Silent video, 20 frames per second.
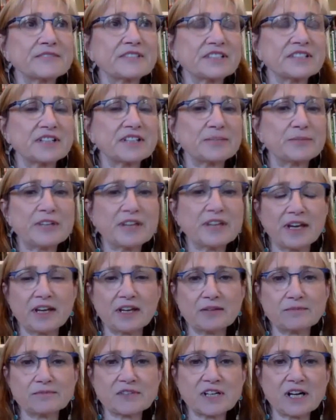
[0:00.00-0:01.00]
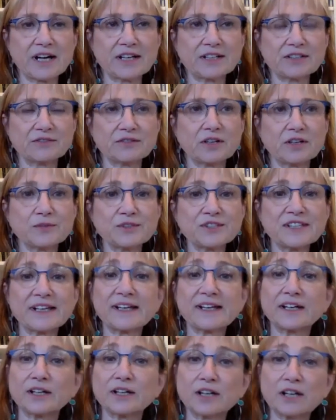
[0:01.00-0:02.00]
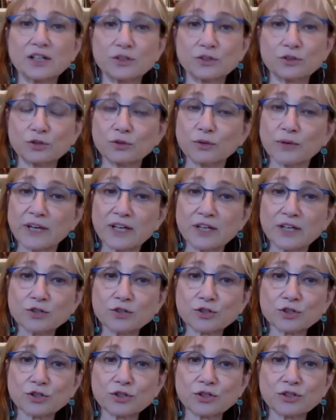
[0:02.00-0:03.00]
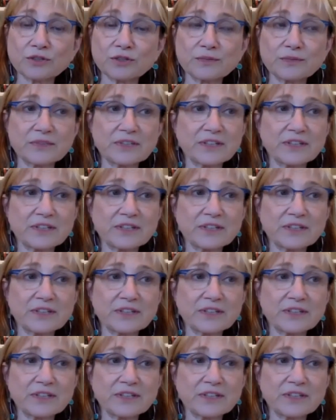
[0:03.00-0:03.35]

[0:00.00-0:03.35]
It became kind of almost like a new age term.